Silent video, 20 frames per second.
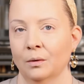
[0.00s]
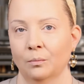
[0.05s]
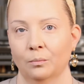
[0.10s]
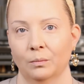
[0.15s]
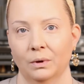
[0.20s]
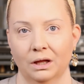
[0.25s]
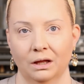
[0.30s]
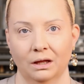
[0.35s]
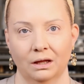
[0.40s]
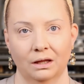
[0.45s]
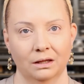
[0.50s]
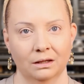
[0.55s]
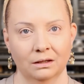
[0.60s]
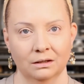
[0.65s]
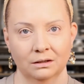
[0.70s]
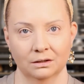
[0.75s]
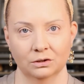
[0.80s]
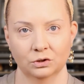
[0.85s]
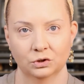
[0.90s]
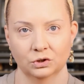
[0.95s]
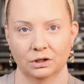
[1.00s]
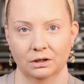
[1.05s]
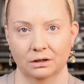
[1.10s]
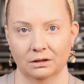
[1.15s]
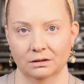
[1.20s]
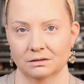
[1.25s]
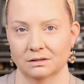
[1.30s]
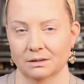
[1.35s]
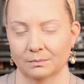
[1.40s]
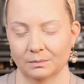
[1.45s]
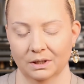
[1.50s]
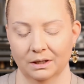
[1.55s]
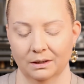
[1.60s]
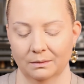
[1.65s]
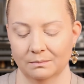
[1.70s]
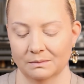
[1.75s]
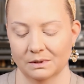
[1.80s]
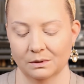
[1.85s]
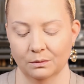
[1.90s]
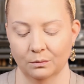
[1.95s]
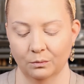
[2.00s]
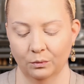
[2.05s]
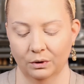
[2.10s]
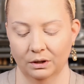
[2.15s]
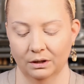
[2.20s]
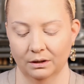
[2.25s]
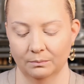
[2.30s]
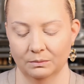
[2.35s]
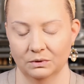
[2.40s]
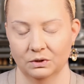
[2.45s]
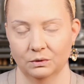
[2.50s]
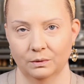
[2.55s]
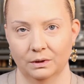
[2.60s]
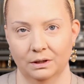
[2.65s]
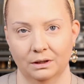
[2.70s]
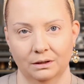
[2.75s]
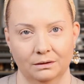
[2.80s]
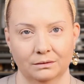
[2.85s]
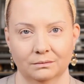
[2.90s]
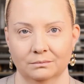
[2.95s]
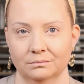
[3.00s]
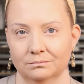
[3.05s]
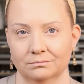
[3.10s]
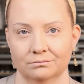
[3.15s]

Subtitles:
my jaw sometimes when I'm doing,